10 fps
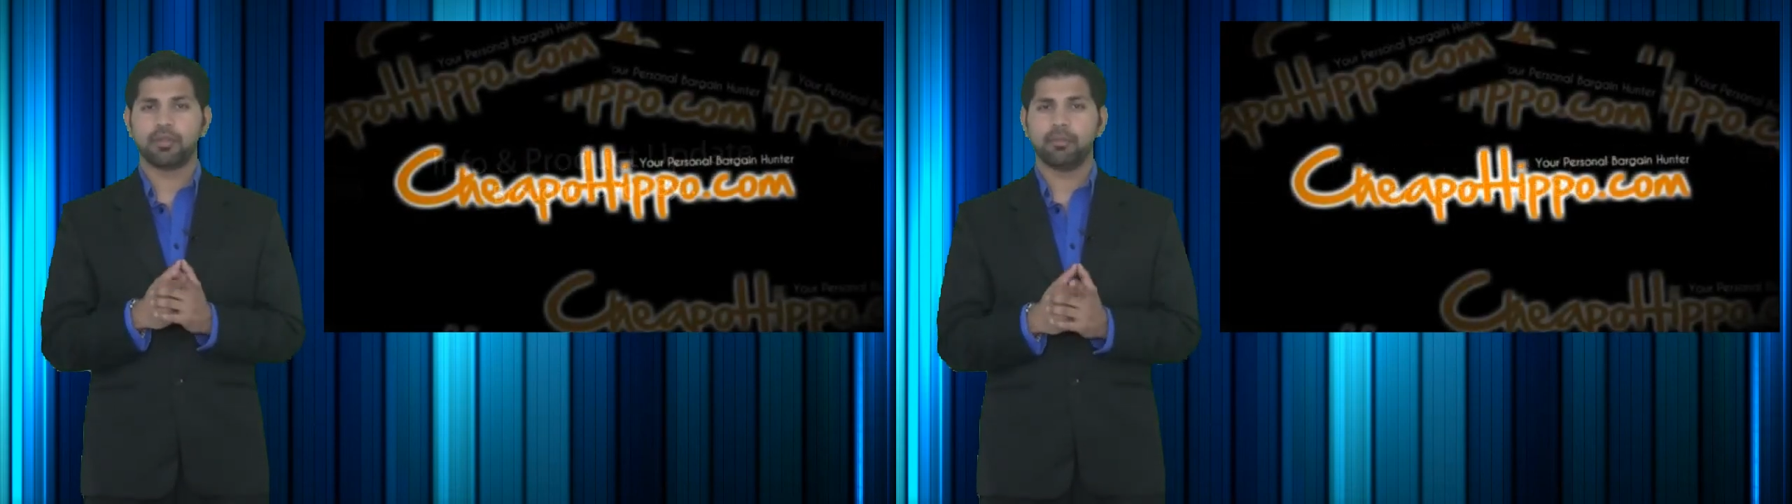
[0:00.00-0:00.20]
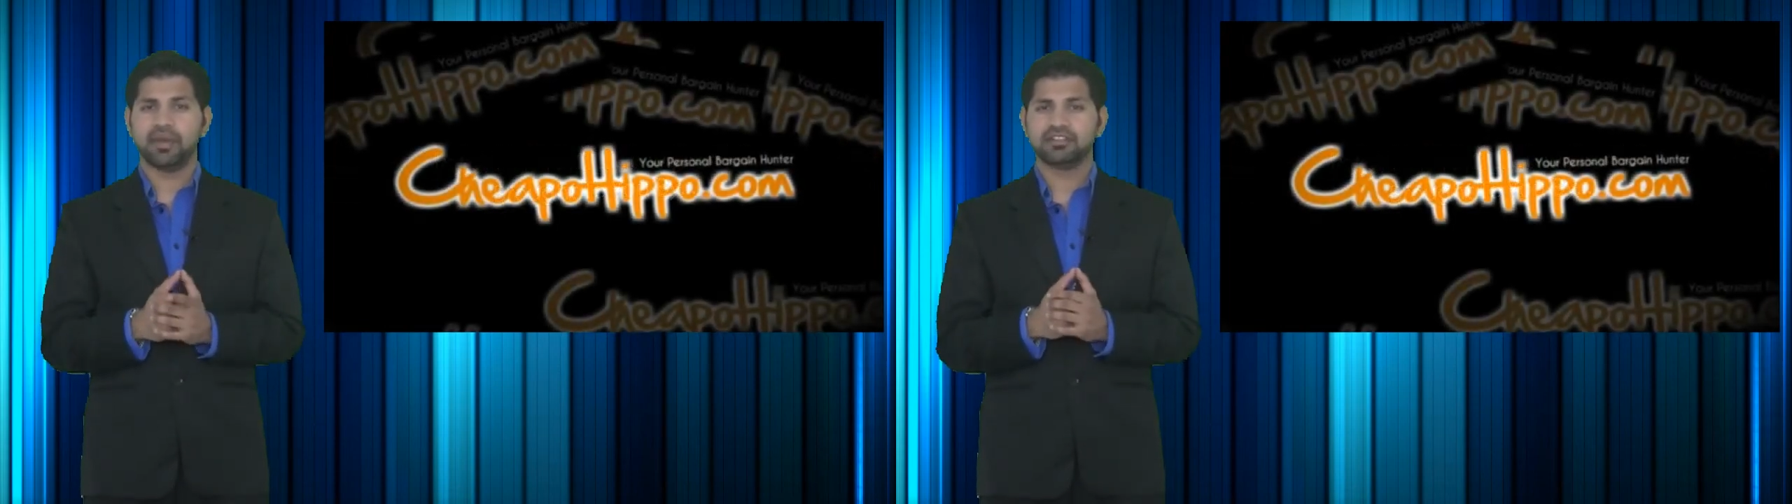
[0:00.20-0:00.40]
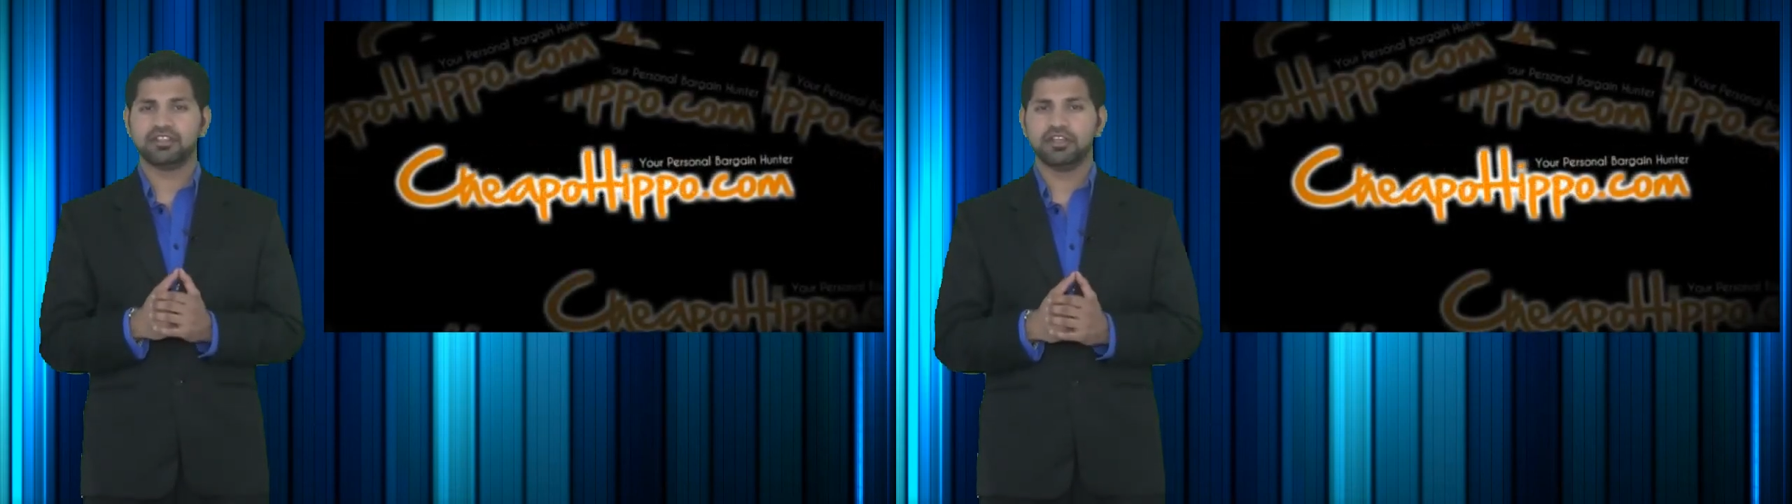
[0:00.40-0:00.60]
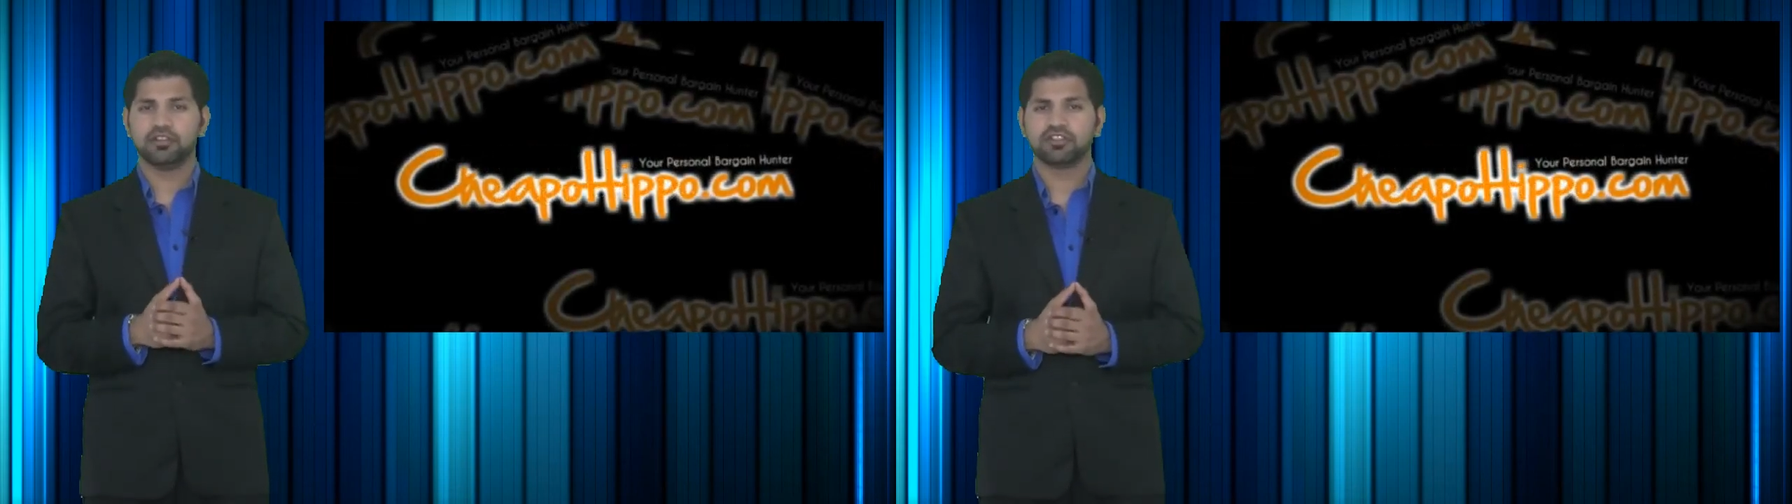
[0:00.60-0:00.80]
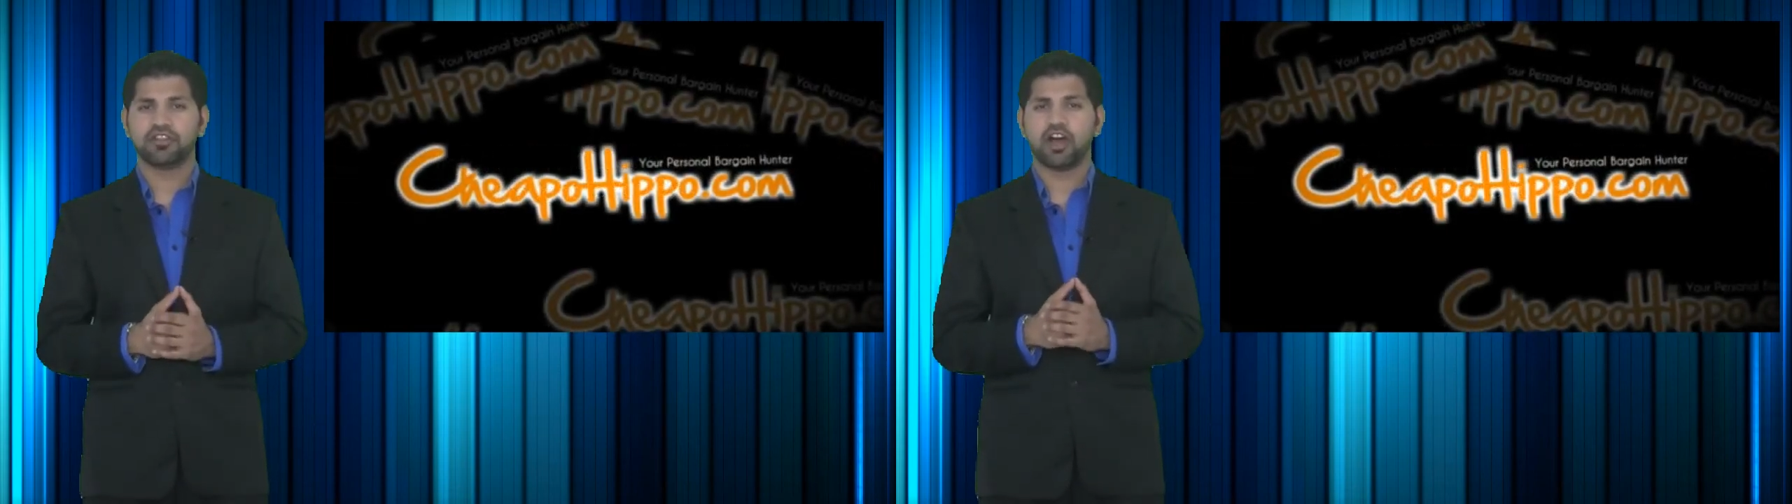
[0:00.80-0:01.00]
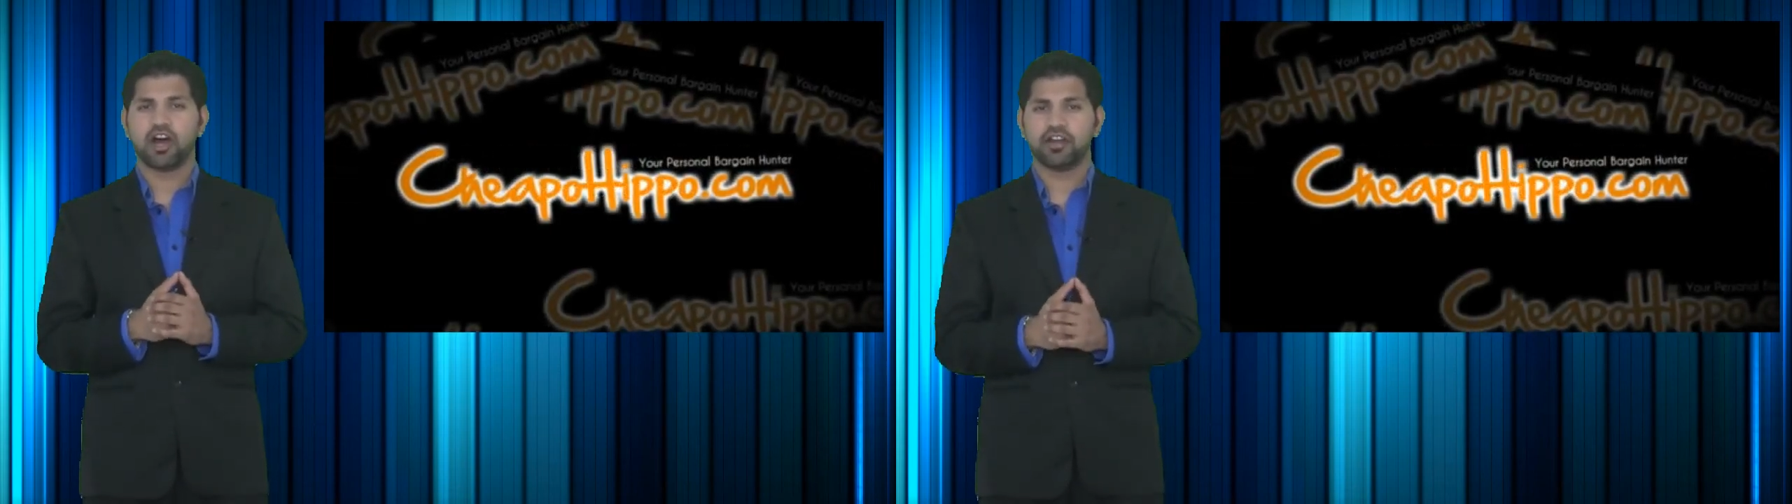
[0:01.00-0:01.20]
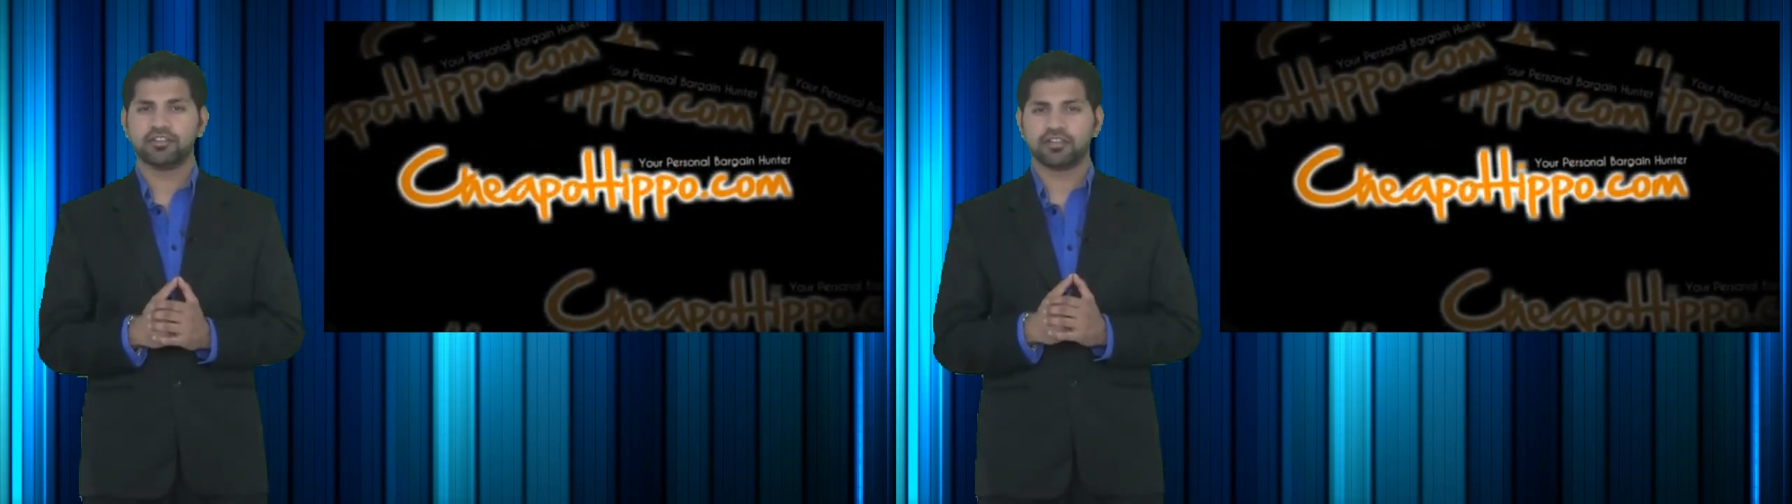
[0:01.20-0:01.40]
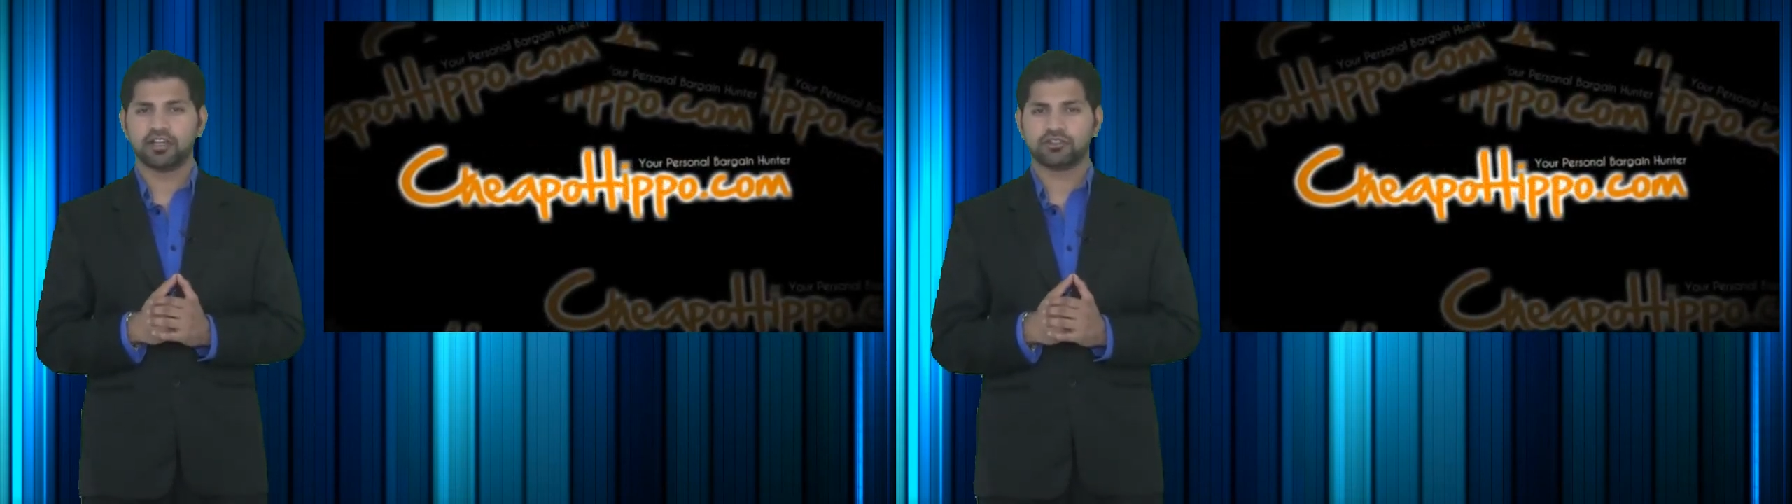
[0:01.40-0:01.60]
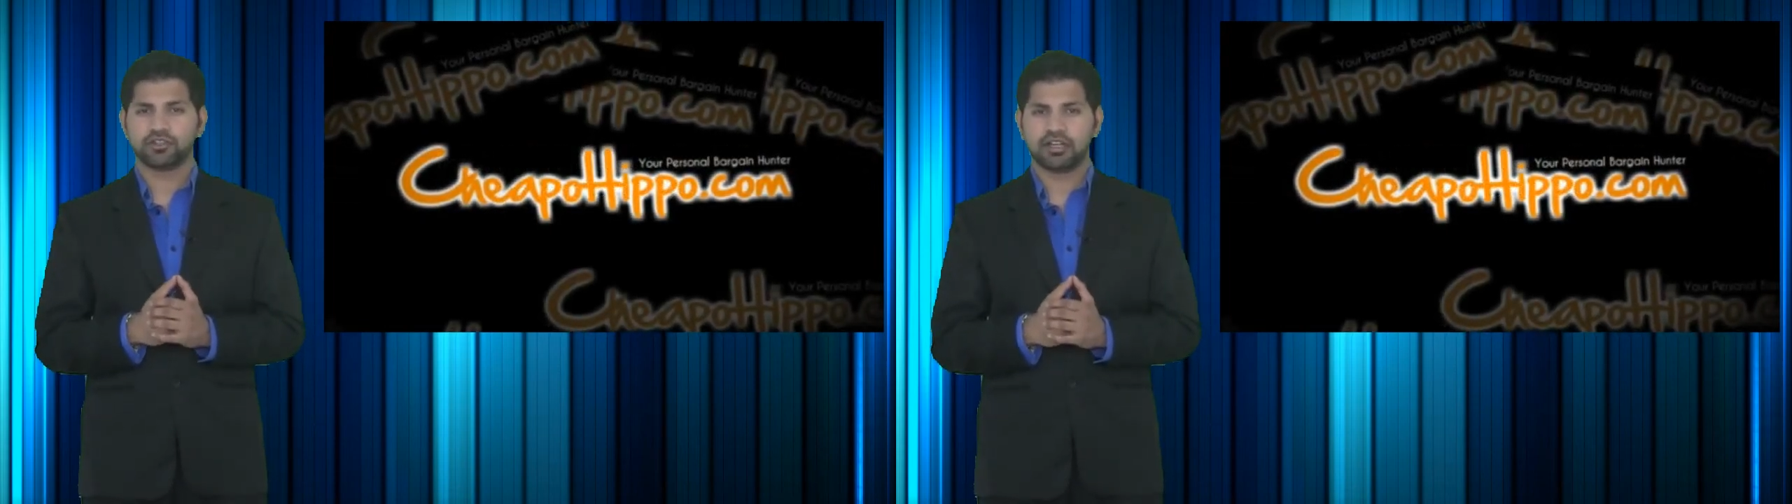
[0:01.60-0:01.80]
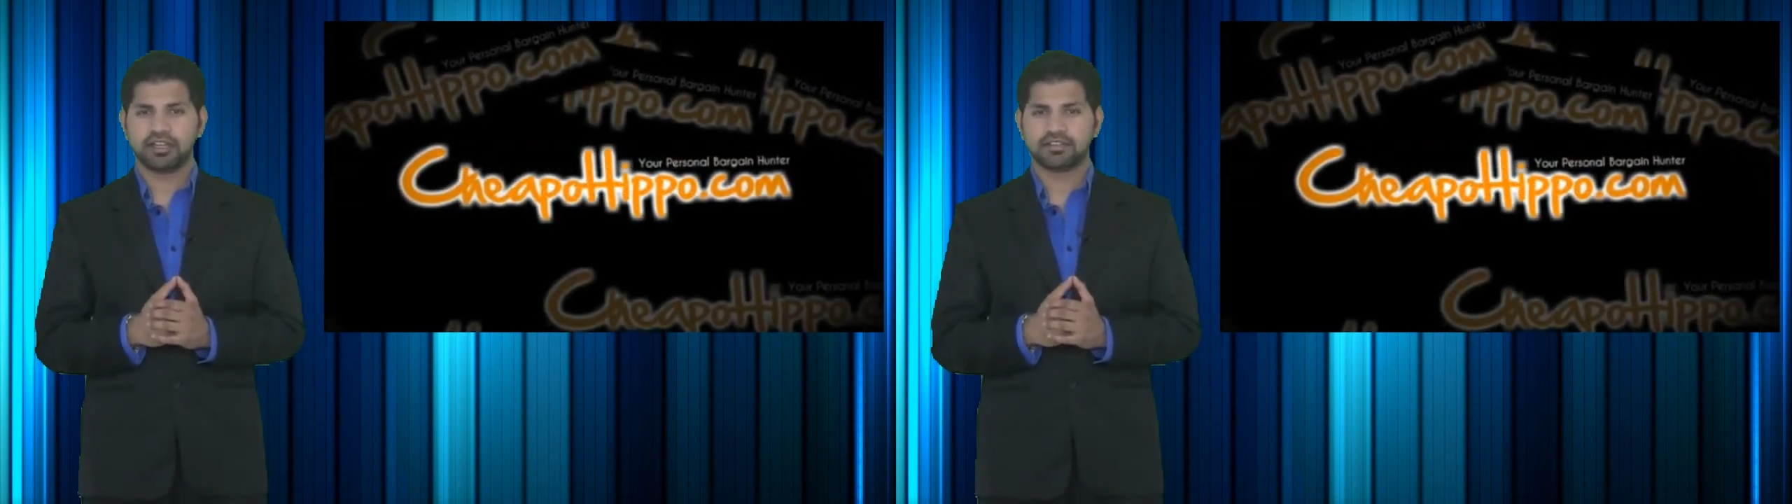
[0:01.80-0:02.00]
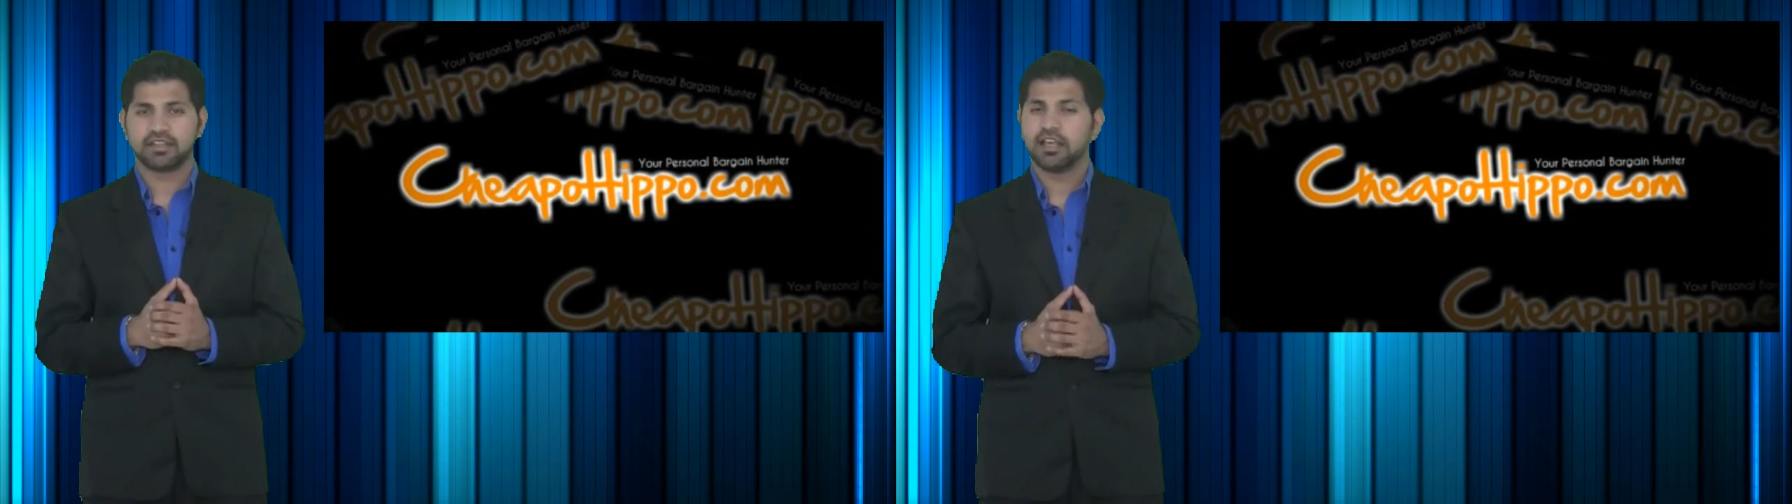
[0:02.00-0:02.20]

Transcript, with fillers: of the best deals on the hottest electronics.